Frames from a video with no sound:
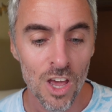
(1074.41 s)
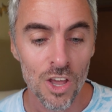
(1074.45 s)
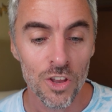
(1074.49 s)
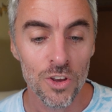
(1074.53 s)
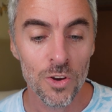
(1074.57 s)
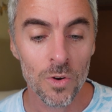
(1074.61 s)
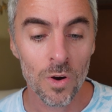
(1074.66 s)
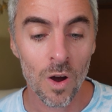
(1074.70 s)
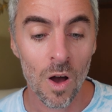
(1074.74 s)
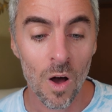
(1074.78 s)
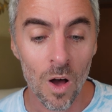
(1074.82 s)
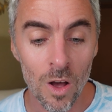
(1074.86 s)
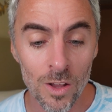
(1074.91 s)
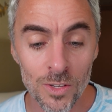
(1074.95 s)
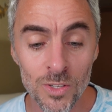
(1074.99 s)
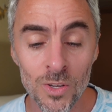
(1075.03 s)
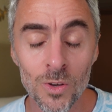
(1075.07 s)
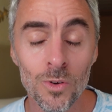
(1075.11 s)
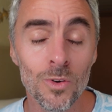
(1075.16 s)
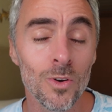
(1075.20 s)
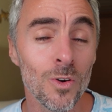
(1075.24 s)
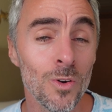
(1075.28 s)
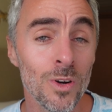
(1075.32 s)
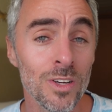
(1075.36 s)
You're
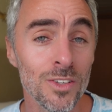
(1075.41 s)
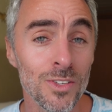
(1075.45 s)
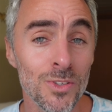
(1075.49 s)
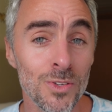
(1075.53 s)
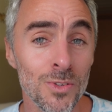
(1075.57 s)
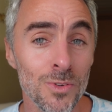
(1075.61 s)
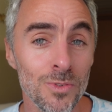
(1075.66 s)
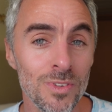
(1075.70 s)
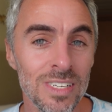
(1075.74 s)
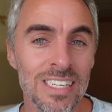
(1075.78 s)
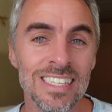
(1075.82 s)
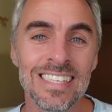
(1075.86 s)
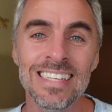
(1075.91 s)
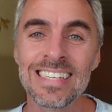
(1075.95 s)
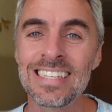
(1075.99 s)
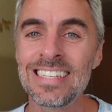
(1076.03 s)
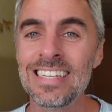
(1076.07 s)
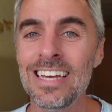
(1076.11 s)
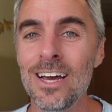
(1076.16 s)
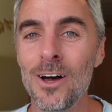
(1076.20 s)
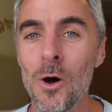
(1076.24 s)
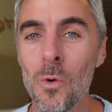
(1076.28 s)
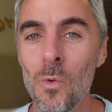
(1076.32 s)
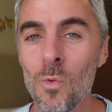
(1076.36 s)
also going to need to
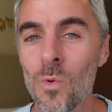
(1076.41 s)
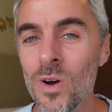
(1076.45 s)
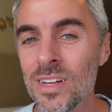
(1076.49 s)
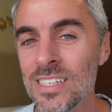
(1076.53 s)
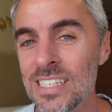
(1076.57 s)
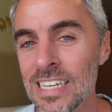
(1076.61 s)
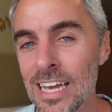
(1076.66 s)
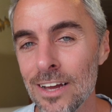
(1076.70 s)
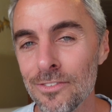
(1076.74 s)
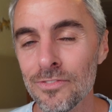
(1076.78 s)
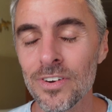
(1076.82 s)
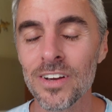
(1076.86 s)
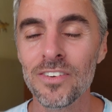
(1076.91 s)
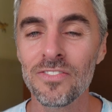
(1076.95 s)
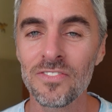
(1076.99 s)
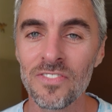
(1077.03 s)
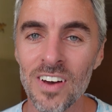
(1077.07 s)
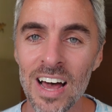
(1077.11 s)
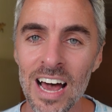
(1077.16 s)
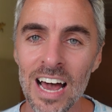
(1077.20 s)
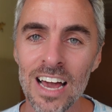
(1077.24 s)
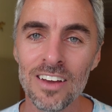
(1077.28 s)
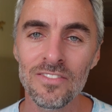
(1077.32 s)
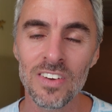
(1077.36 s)
sail once every
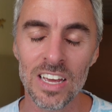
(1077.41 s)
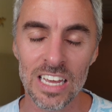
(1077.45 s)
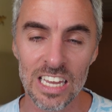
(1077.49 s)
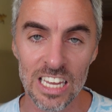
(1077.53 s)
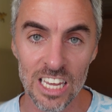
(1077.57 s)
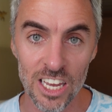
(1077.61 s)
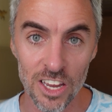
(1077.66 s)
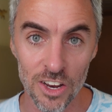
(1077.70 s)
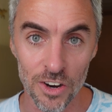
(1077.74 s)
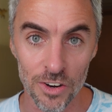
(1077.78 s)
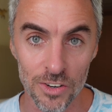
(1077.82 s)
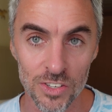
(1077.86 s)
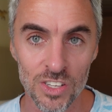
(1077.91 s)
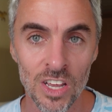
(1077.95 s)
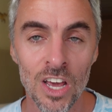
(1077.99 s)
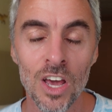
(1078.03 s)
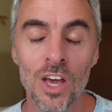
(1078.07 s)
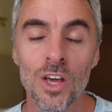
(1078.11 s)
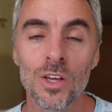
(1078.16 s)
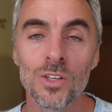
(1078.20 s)
5 years.